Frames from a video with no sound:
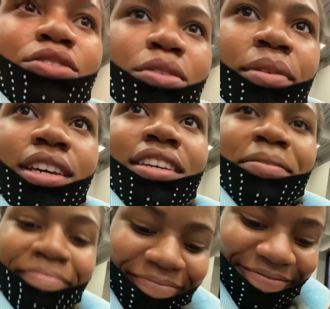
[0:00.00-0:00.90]
bed.
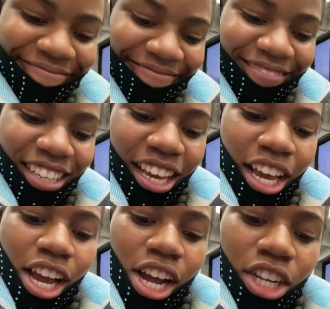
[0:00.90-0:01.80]

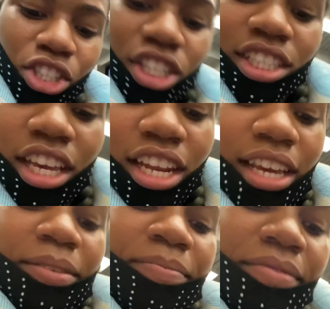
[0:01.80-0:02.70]
Just
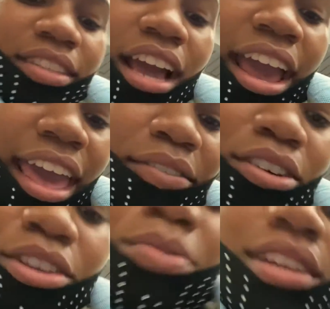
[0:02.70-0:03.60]
kidding. I have all. You want